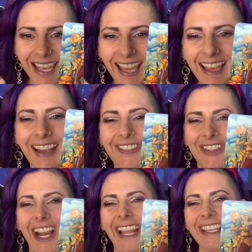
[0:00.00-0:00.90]

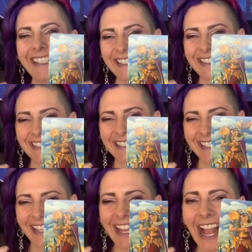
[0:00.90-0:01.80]
right?
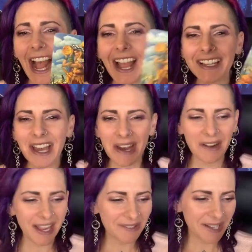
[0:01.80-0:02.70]
I
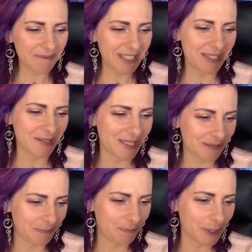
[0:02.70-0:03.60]
know. I want
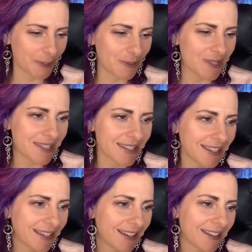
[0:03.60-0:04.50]
Medusa
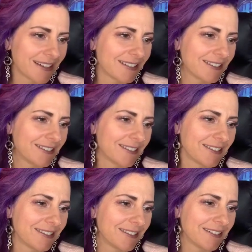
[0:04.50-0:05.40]
boots.
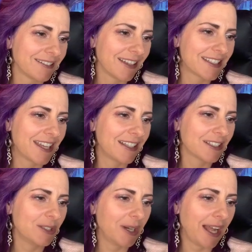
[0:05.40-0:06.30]
That's kind
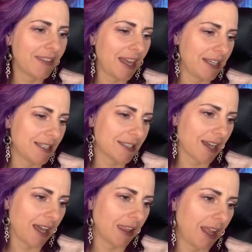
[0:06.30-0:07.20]
of cool. And then he's
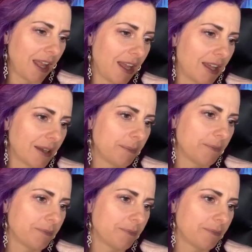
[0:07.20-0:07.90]
got like,